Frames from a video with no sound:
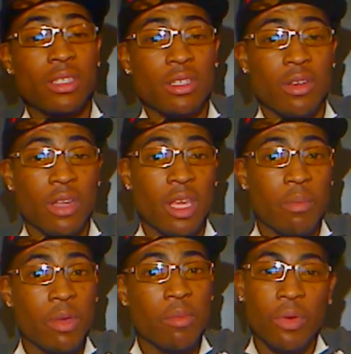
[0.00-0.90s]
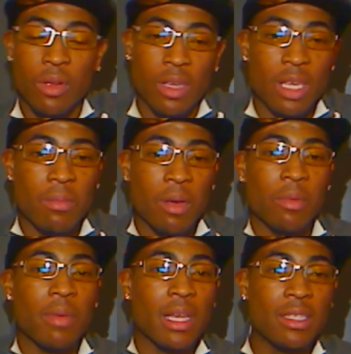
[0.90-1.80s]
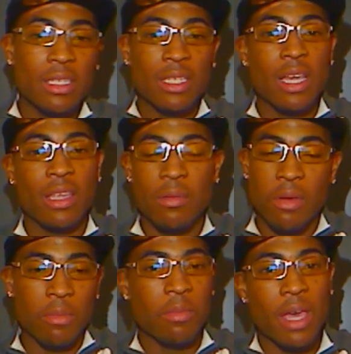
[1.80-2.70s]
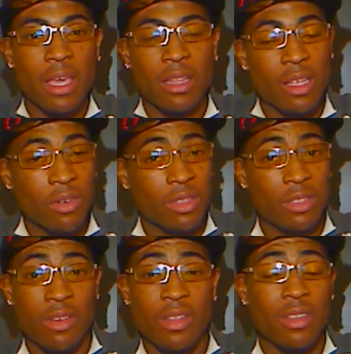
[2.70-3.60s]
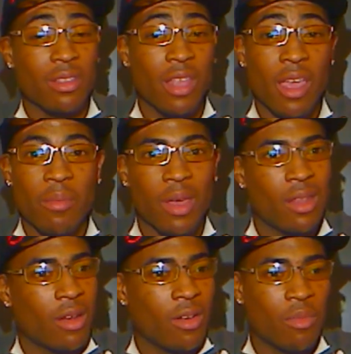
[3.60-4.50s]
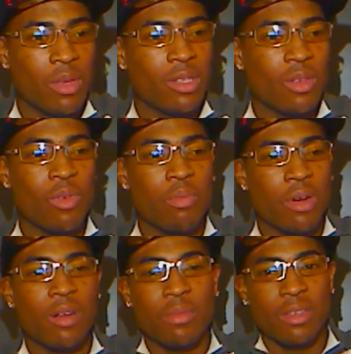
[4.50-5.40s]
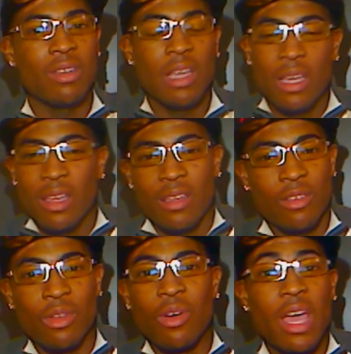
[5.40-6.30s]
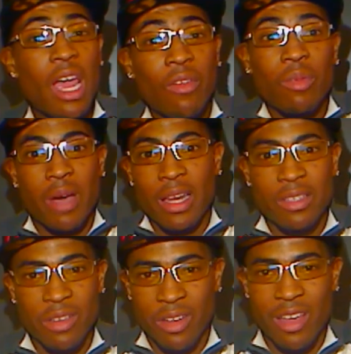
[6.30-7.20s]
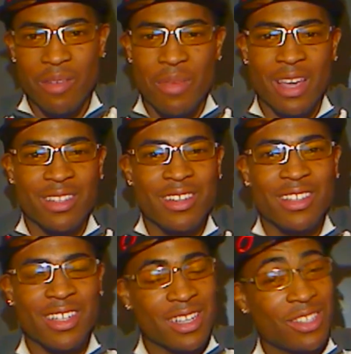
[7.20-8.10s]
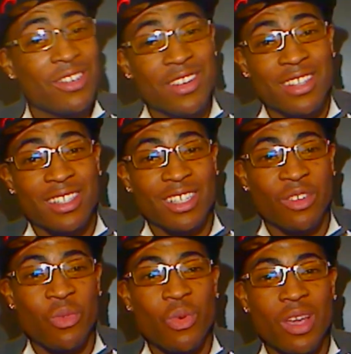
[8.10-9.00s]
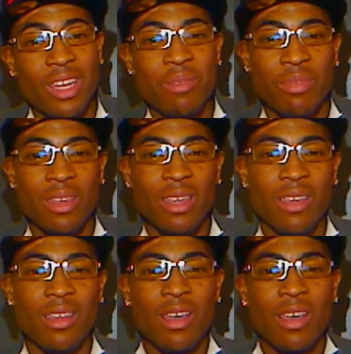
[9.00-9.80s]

just going to get people to keep coming back to your site, keep coming back. And then on this 30th day, man, they're going to be so pumped, and, you know, everybody's going to come back to your site. So you're going to see a really big